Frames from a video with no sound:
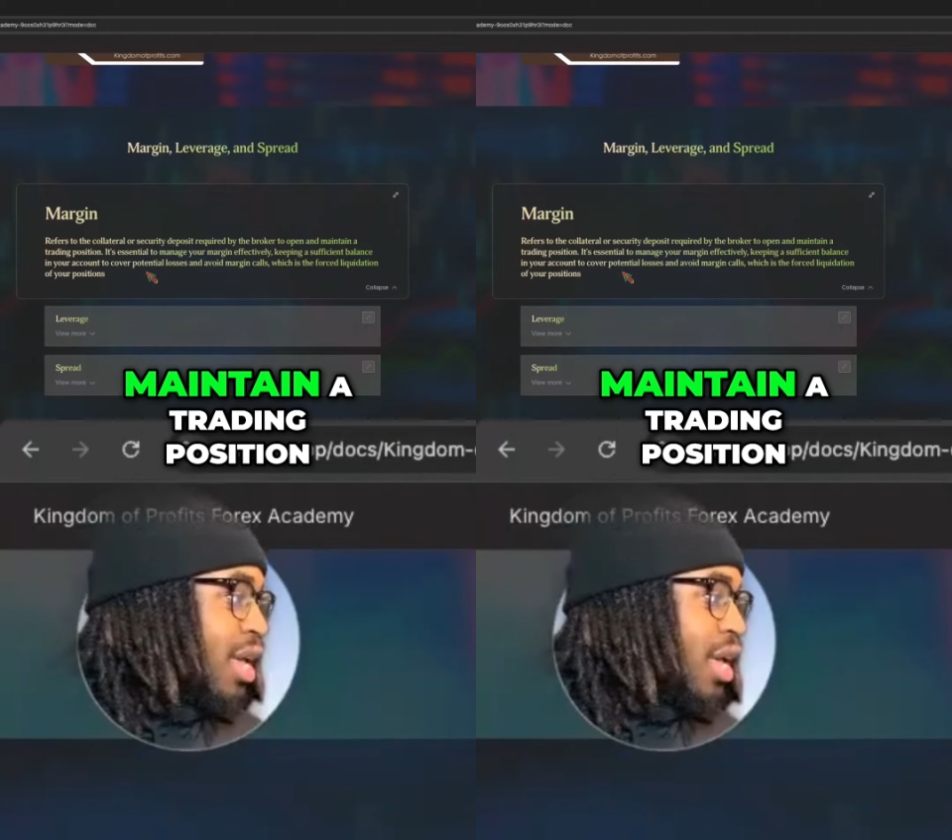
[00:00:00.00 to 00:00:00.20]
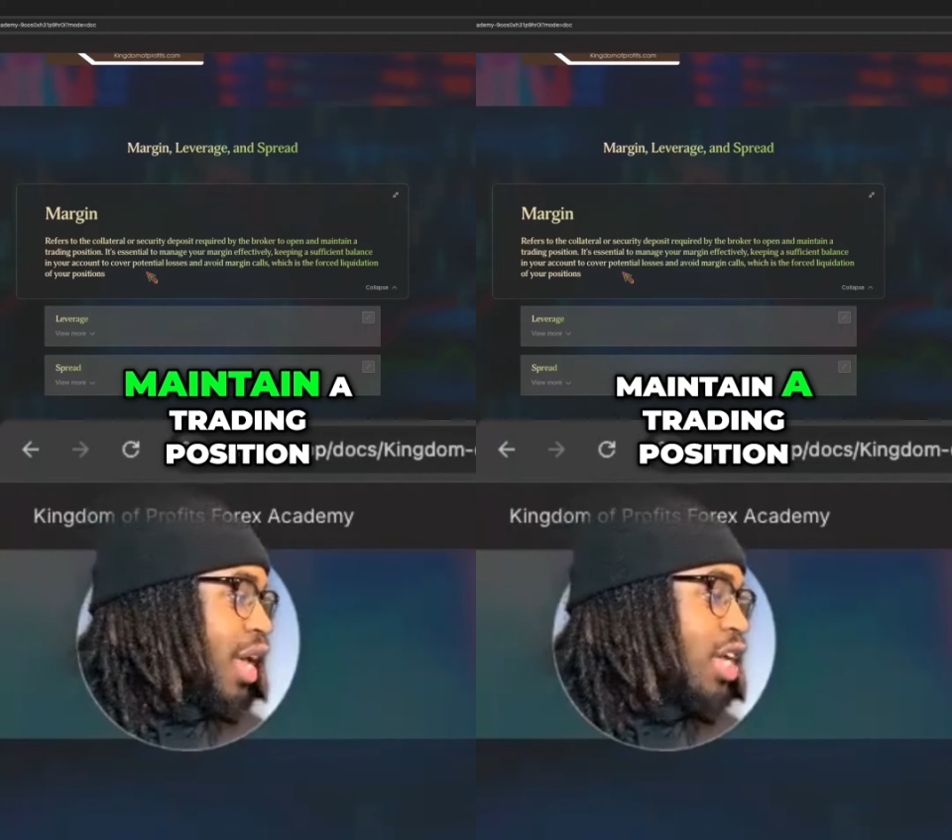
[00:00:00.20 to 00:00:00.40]

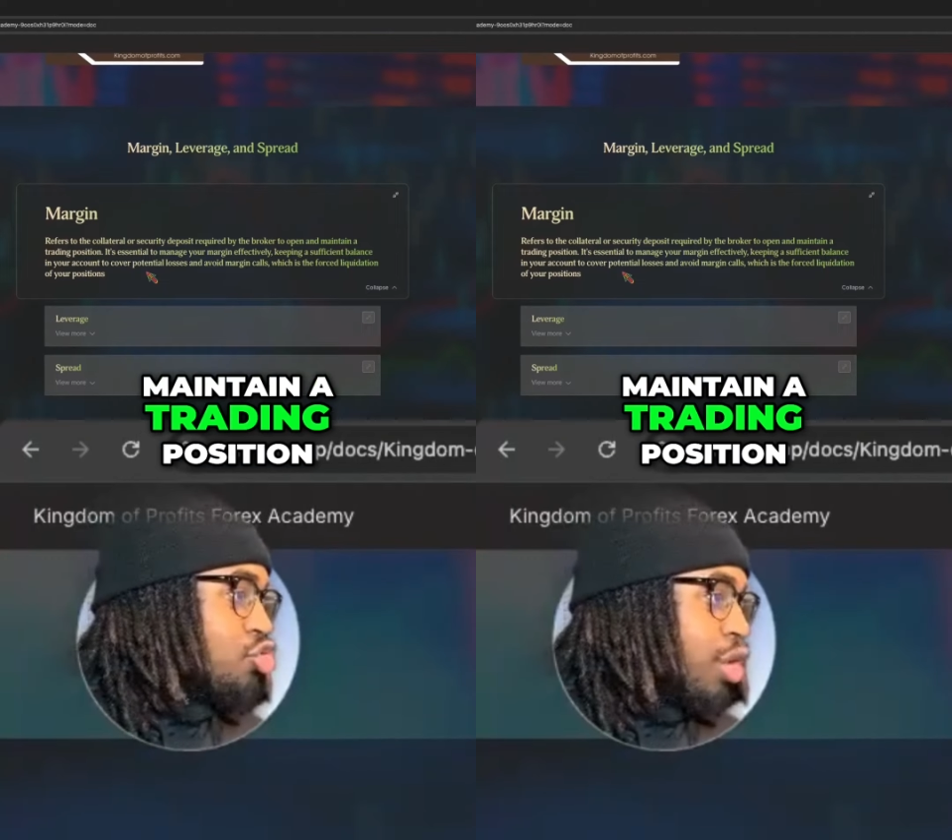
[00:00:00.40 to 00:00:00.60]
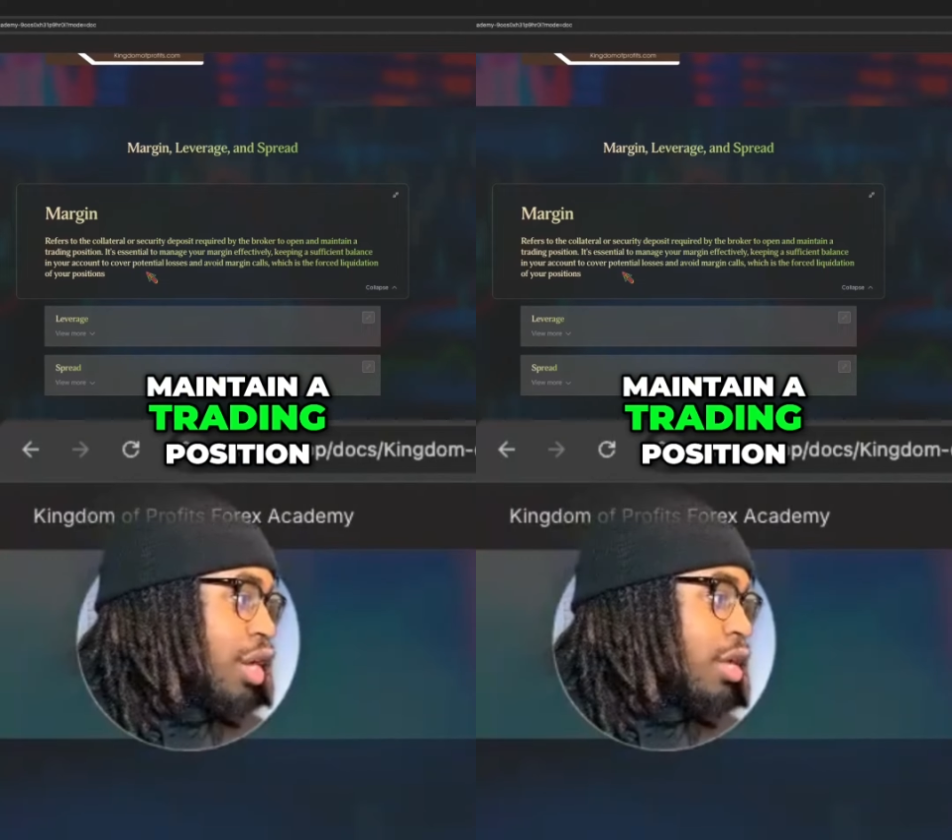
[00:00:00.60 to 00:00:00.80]
a
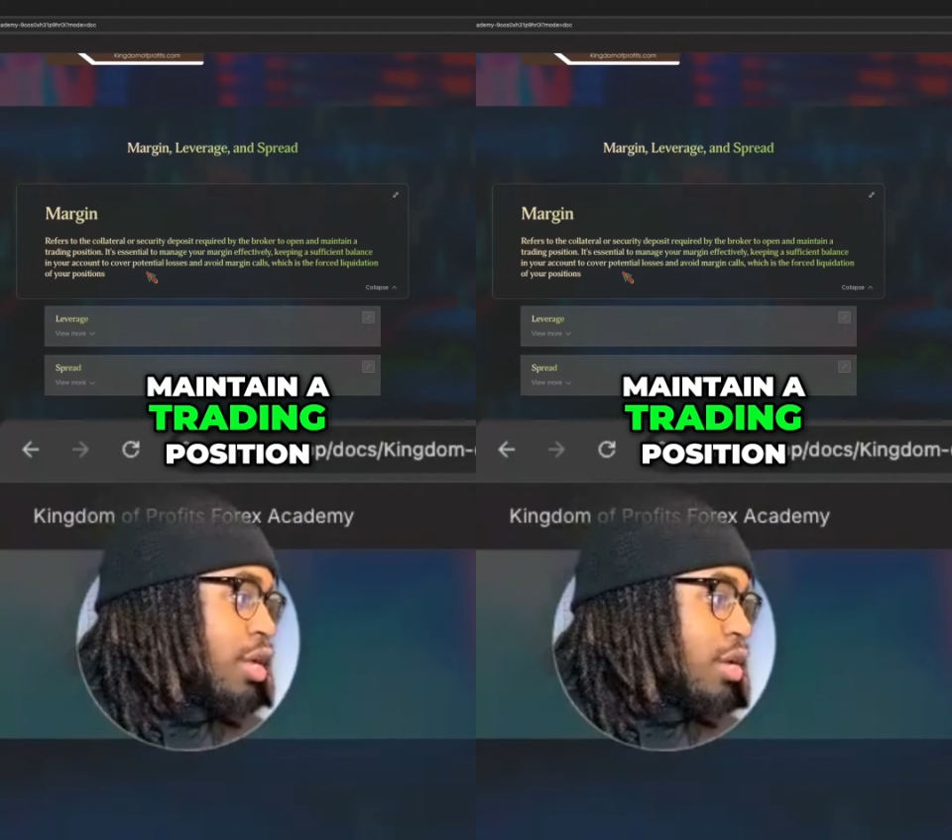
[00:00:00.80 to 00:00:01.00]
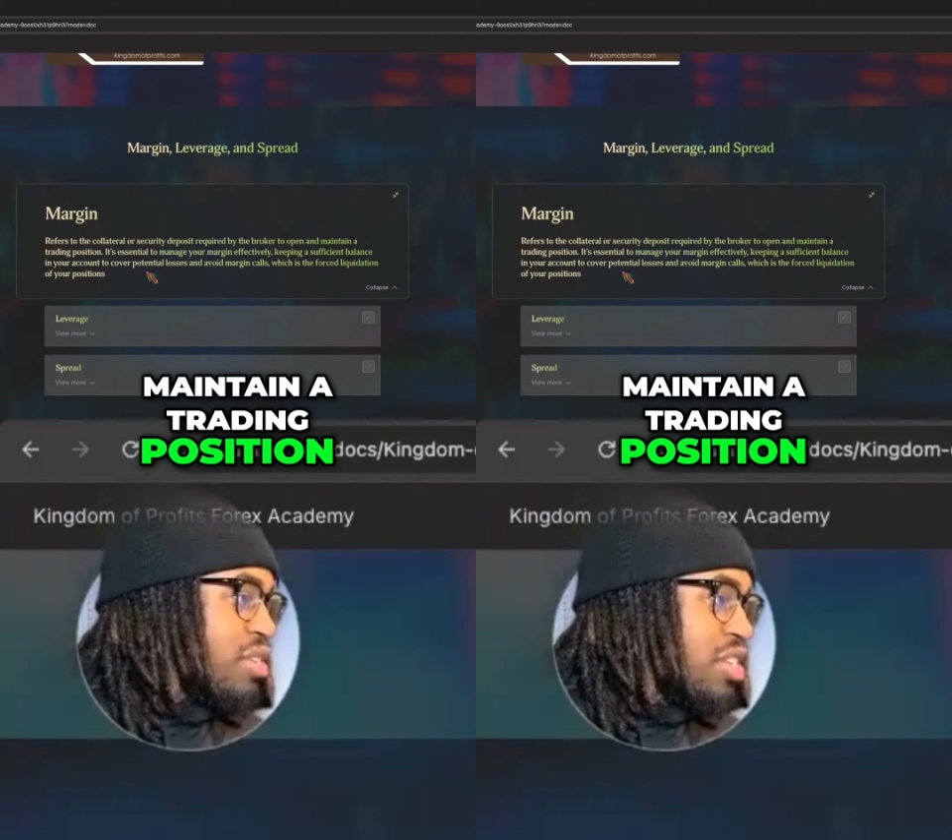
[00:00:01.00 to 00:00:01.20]
trading
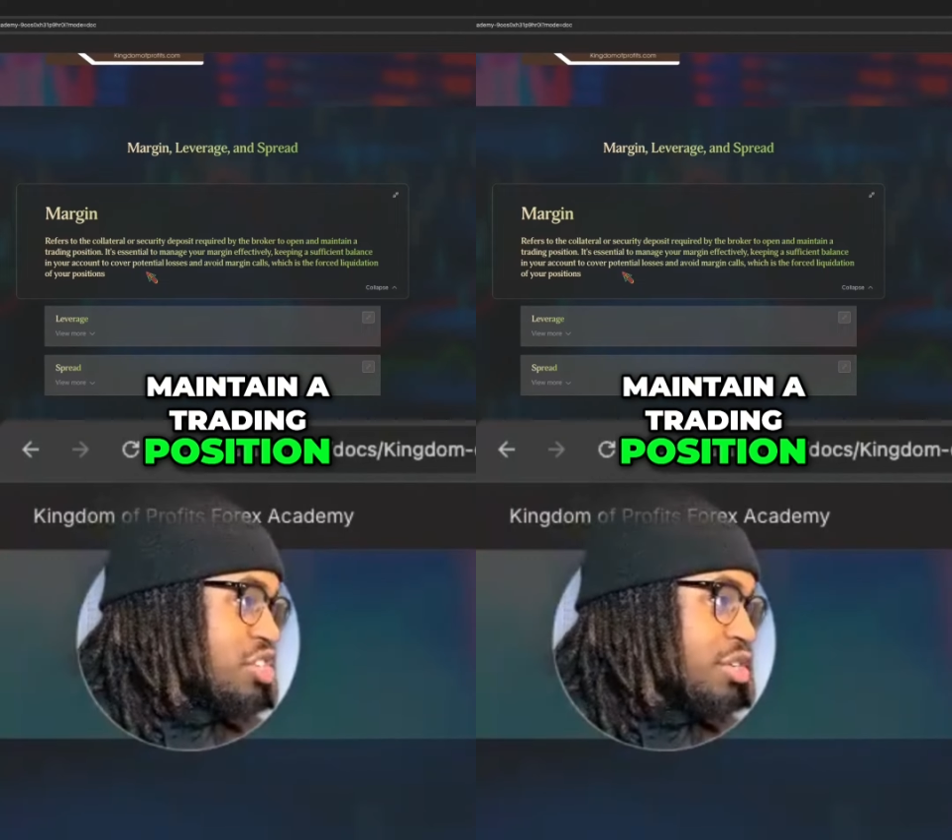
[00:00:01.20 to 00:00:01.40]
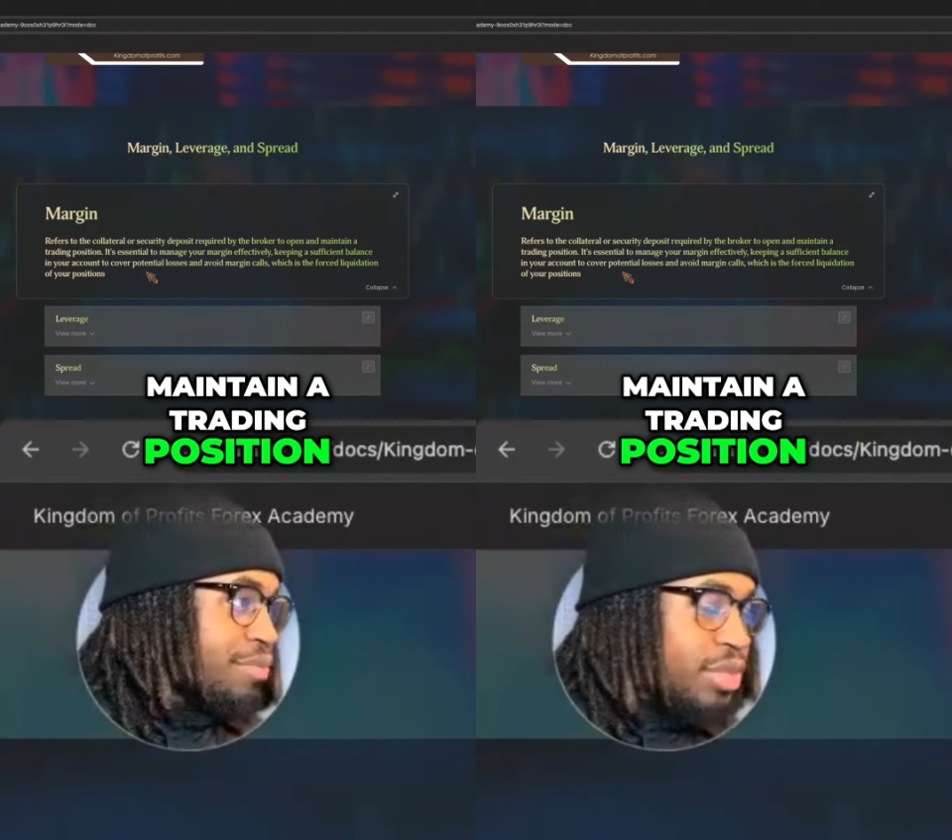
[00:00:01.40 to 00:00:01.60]
position,